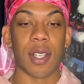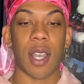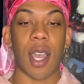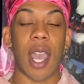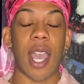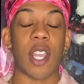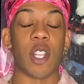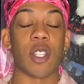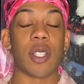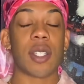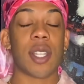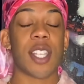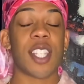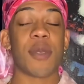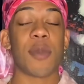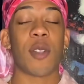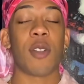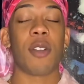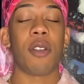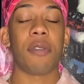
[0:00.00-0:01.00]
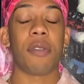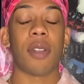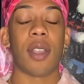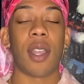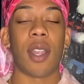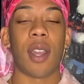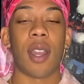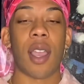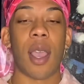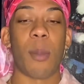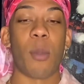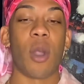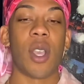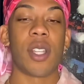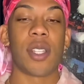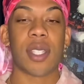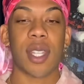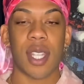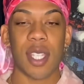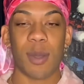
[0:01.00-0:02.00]
I just kissed my girlfriend, a boy
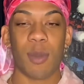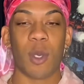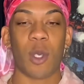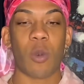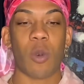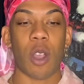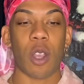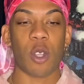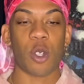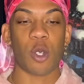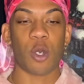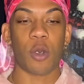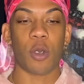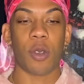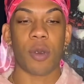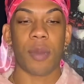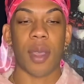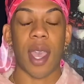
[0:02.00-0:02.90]
just kissed me in the washroom,